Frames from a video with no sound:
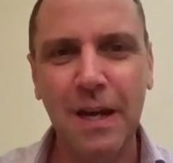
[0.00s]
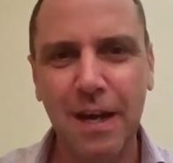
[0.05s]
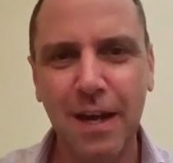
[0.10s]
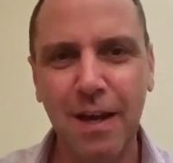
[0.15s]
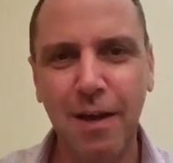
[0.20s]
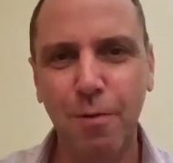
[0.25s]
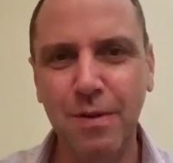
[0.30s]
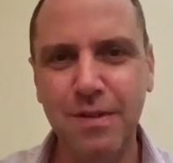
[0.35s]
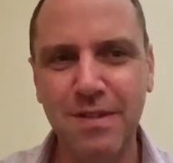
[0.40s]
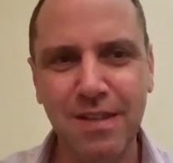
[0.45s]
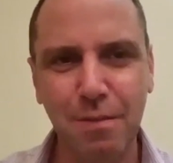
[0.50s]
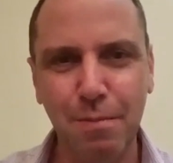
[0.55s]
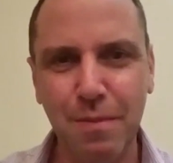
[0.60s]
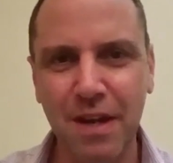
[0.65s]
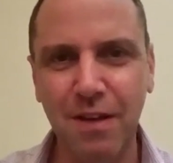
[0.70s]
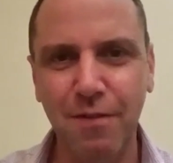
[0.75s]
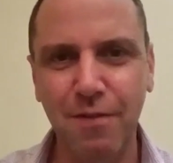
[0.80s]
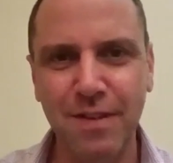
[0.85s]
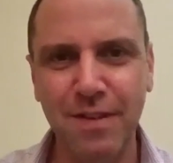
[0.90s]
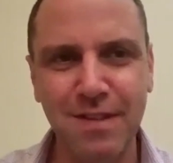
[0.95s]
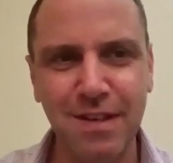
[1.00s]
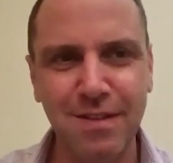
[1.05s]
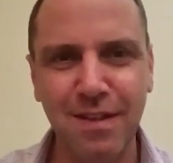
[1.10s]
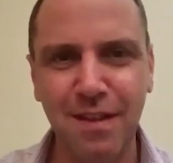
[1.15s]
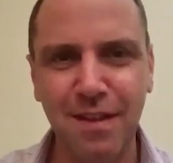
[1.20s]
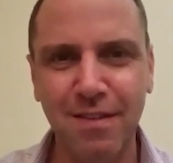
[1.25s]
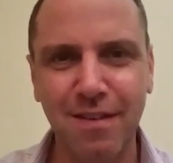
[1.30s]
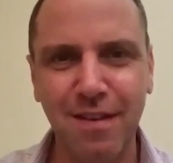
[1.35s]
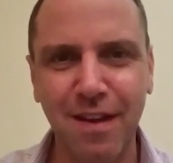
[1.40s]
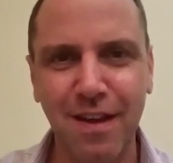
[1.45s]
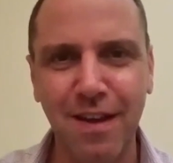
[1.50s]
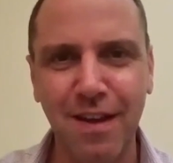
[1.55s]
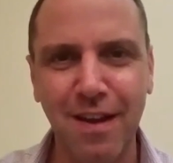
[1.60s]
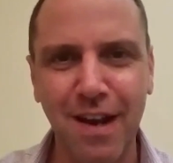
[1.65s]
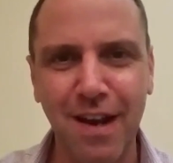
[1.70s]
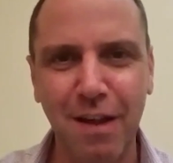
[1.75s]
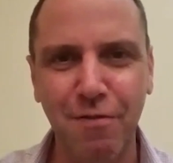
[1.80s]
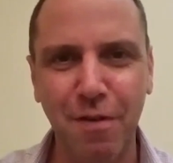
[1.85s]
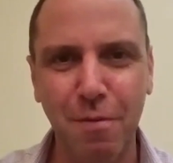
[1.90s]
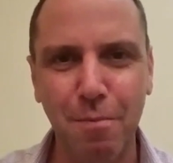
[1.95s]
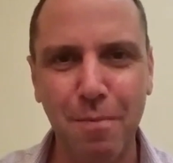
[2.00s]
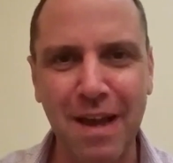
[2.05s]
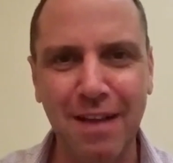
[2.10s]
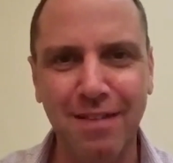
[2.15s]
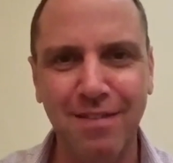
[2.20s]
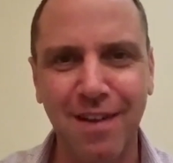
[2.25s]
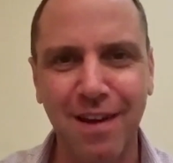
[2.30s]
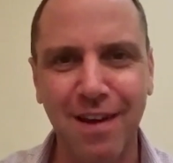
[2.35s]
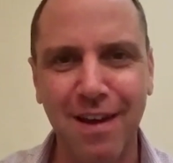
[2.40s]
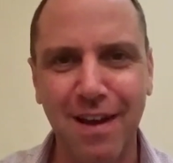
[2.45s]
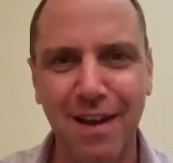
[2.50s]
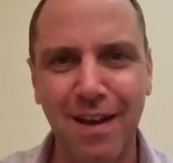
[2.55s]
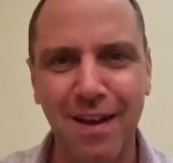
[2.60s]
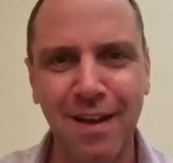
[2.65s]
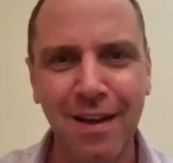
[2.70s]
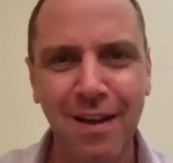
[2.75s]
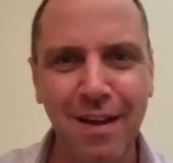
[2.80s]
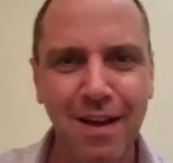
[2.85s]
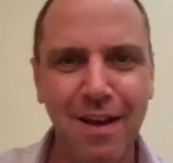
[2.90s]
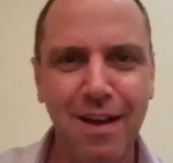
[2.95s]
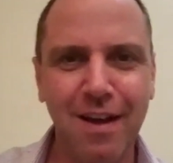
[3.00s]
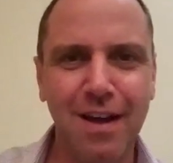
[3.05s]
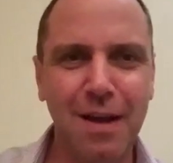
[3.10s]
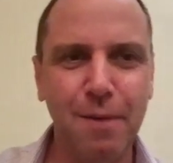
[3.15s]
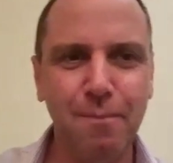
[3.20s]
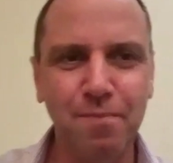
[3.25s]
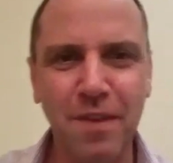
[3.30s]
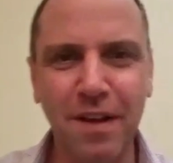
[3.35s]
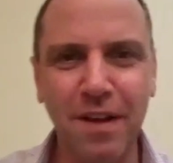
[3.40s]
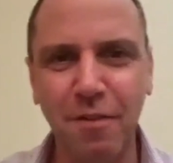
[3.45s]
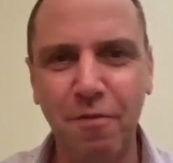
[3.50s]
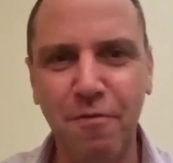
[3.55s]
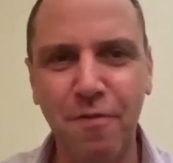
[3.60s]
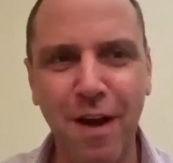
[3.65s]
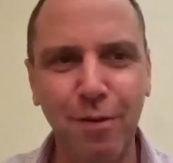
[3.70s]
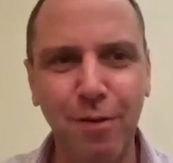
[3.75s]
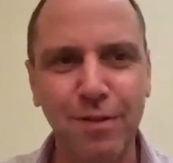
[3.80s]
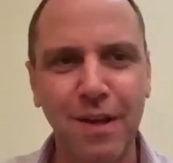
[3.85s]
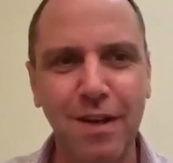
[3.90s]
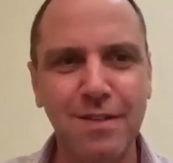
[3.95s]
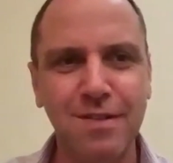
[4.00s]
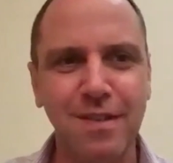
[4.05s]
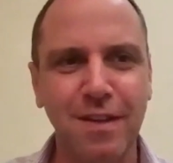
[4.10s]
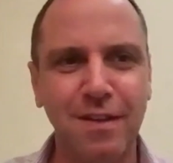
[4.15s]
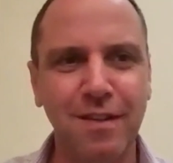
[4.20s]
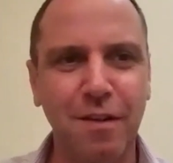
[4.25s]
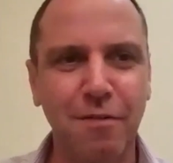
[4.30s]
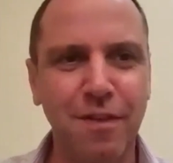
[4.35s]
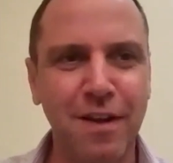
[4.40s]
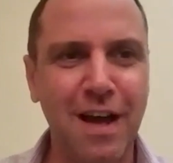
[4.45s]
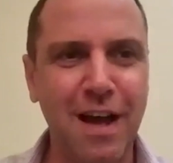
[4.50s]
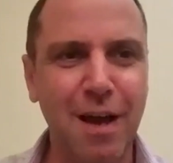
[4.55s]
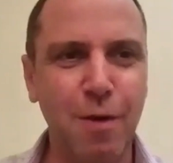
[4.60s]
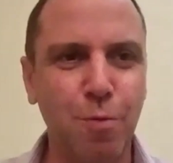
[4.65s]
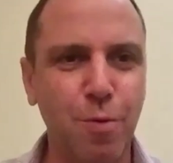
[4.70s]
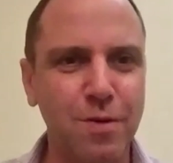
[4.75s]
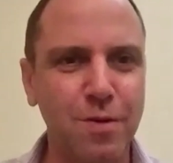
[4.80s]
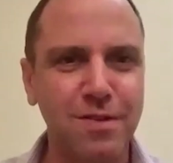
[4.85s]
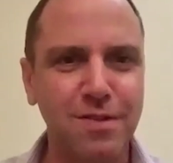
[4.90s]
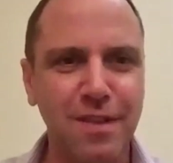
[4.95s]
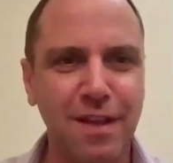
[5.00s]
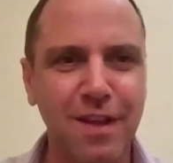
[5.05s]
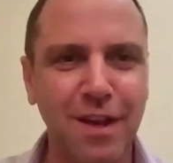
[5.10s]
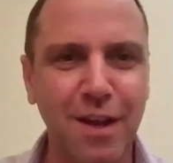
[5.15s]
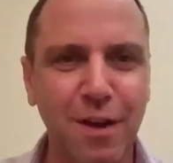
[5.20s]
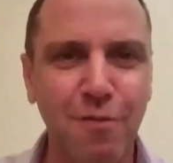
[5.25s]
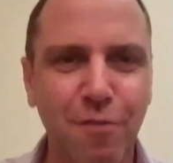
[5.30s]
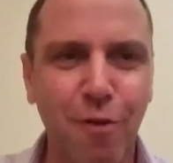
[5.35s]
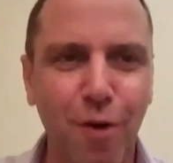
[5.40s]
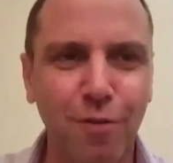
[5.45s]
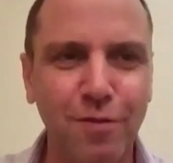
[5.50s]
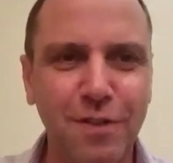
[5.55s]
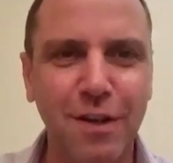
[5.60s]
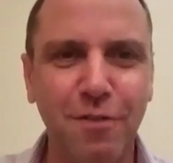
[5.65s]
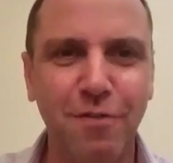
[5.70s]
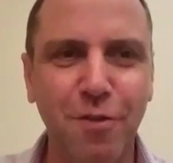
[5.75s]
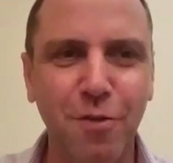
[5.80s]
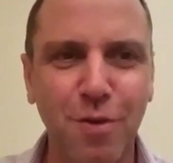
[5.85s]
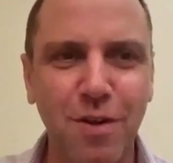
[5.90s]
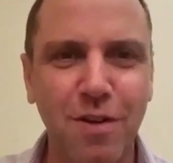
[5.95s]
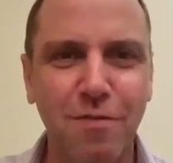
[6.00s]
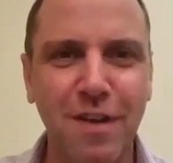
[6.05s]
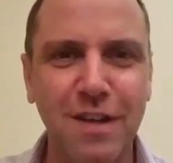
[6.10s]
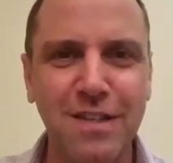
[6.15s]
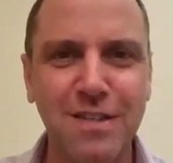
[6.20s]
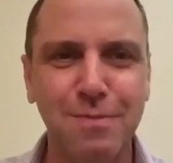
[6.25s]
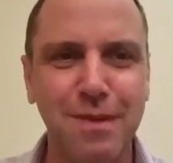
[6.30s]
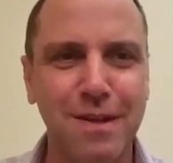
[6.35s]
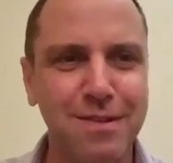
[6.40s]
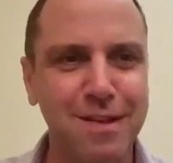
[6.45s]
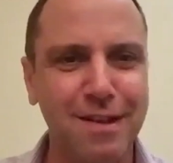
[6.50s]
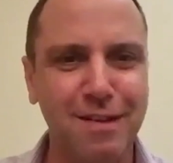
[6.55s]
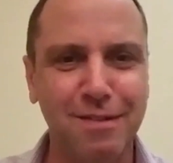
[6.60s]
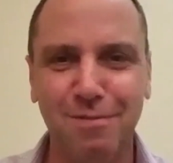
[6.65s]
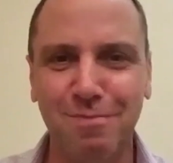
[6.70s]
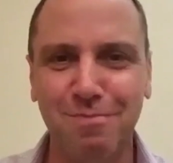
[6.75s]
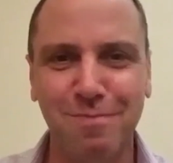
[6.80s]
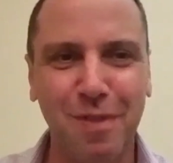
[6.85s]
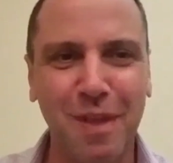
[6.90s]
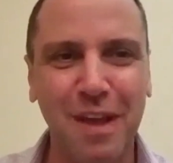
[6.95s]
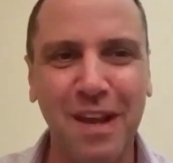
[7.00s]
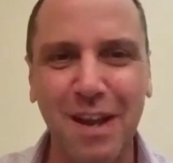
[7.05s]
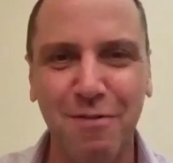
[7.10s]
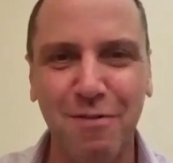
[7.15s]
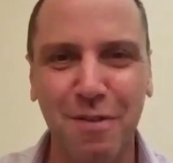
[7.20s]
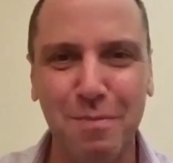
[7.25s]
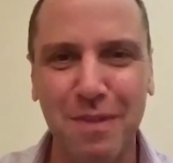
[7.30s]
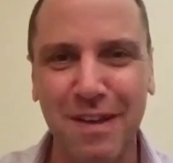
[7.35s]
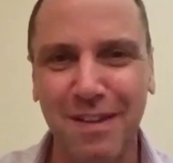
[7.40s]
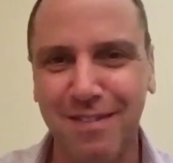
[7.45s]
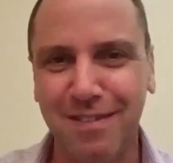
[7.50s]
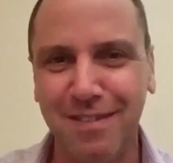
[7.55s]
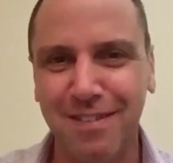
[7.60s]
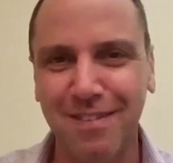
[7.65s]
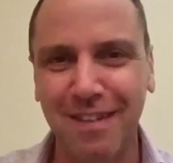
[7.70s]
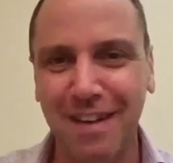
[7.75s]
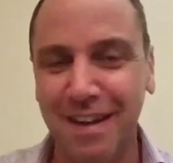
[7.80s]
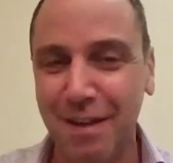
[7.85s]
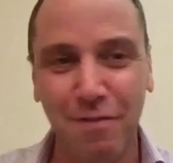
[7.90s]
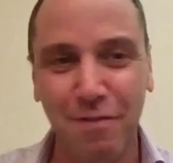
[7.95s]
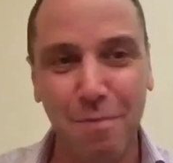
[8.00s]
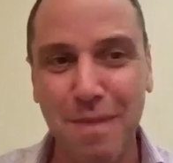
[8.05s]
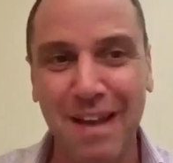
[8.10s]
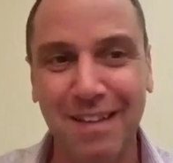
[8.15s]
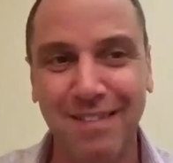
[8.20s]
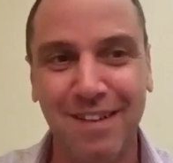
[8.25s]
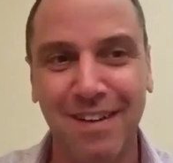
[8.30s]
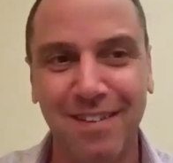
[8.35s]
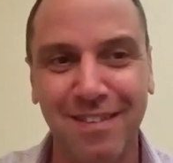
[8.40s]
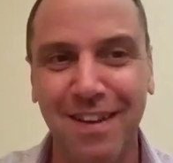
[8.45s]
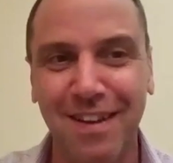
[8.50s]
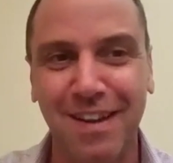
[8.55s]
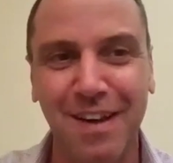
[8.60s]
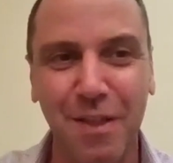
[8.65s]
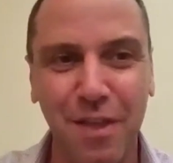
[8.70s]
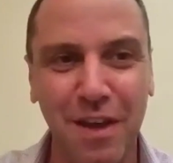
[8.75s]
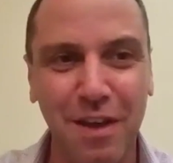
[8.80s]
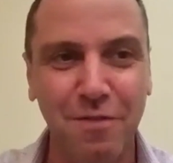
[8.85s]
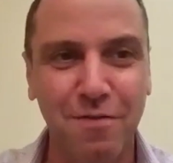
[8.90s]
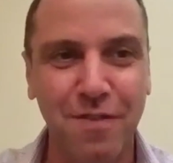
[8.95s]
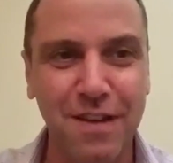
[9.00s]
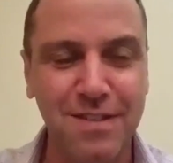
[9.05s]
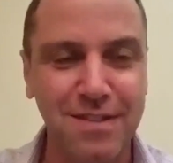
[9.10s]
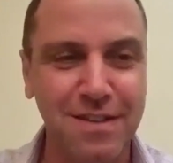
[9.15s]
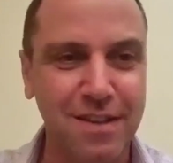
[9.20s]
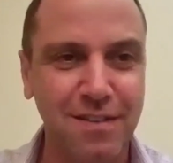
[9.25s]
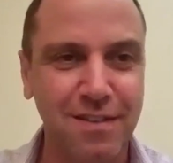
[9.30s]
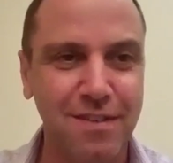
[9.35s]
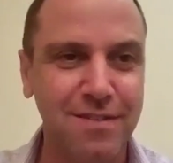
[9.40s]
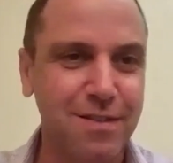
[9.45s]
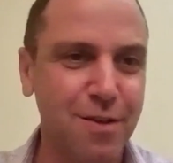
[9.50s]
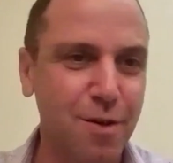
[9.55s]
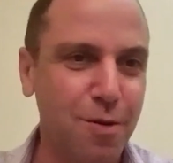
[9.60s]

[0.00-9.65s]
we see many VCs that never met the founders, and even I was involved in a few investments that they never met, and they invested.